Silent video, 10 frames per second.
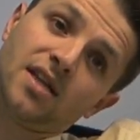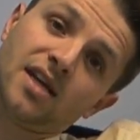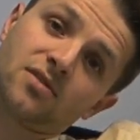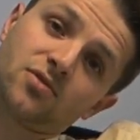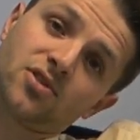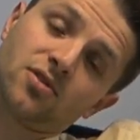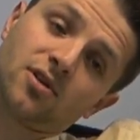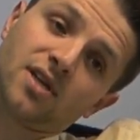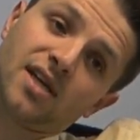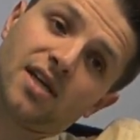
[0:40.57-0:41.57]
That's what you're
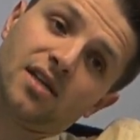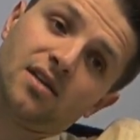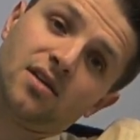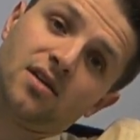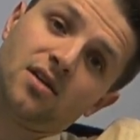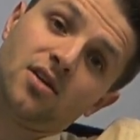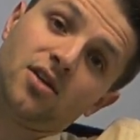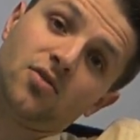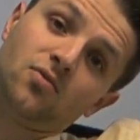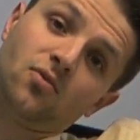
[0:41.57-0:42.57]
looking at.
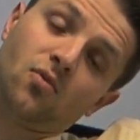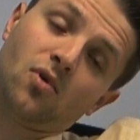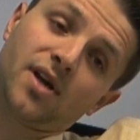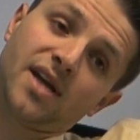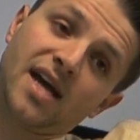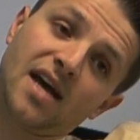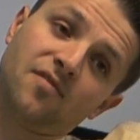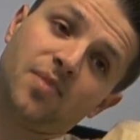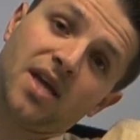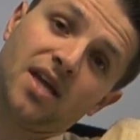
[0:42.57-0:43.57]
You want to
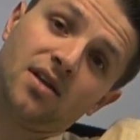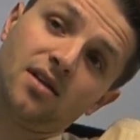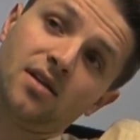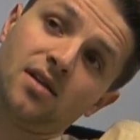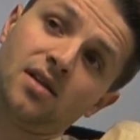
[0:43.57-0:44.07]
have pain